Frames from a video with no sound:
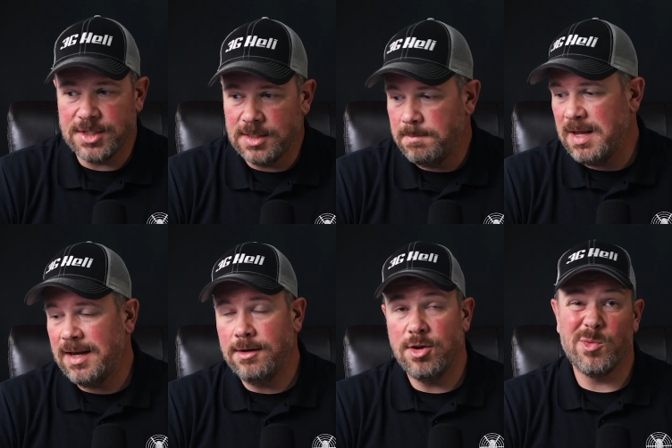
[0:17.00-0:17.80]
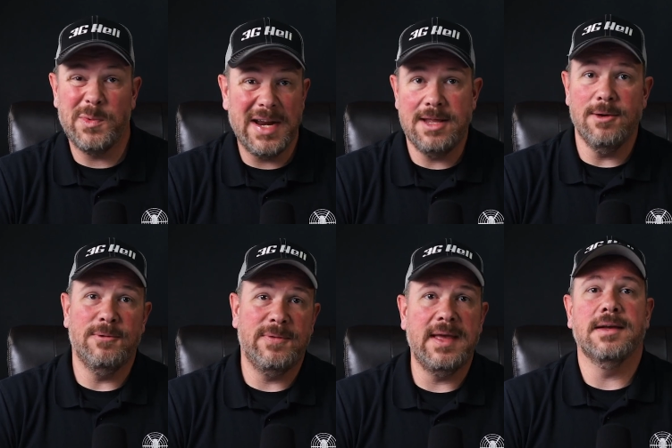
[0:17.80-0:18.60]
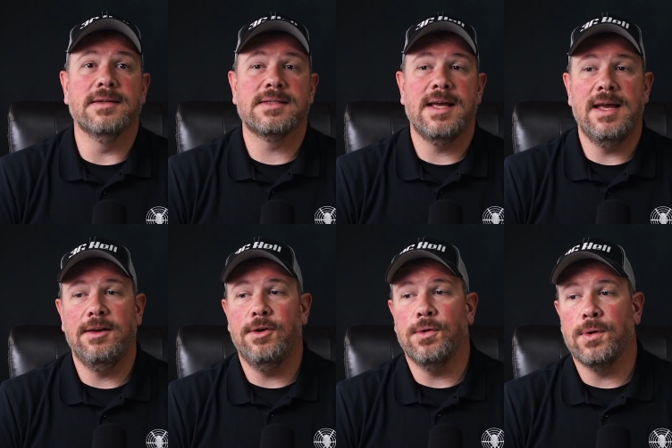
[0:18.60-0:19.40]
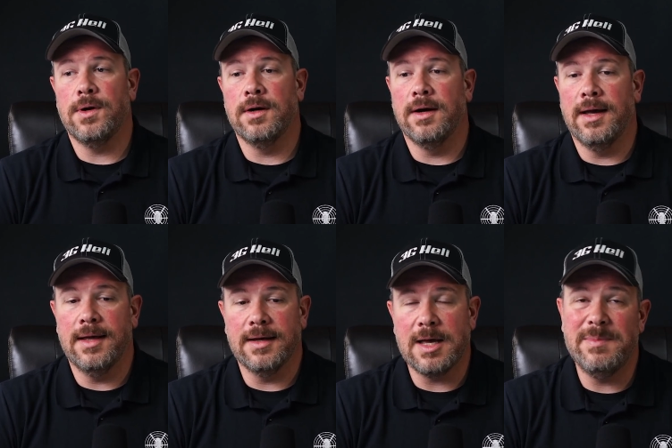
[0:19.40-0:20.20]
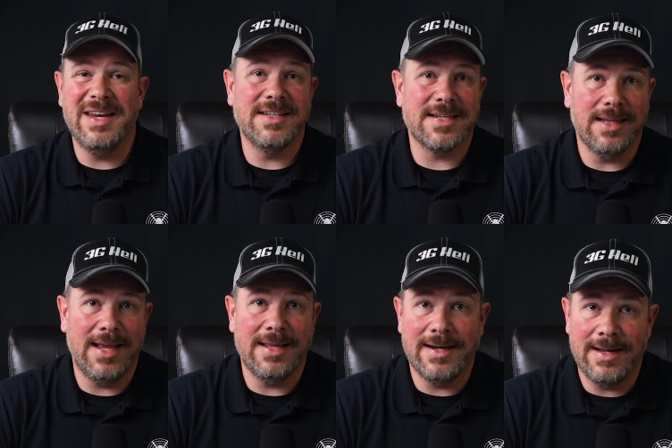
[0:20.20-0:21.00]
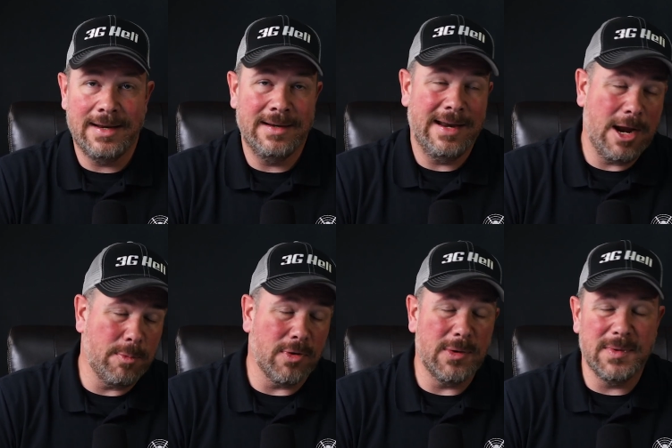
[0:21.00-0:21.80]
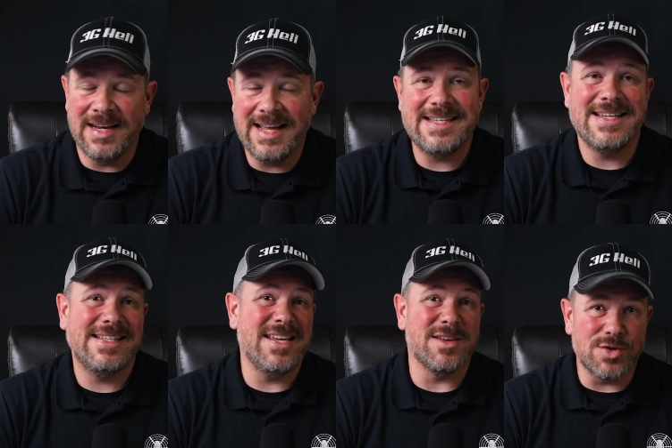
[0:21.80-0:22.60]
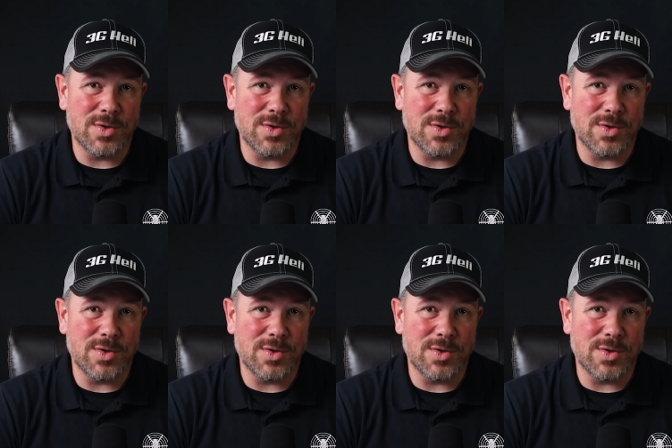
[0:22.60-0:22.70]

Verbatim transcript: meaning your radio fails and you're uh, coming in to land at an airport with an ATC control